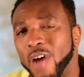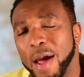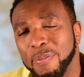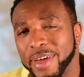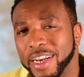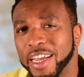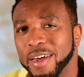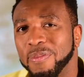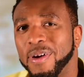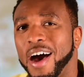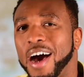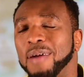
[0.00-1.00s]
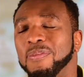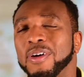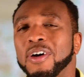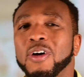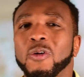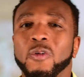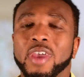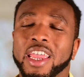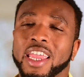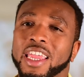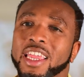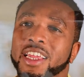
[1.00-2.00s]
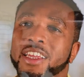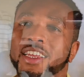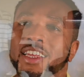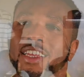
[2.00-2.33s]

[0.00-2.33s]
rap and hip hop. We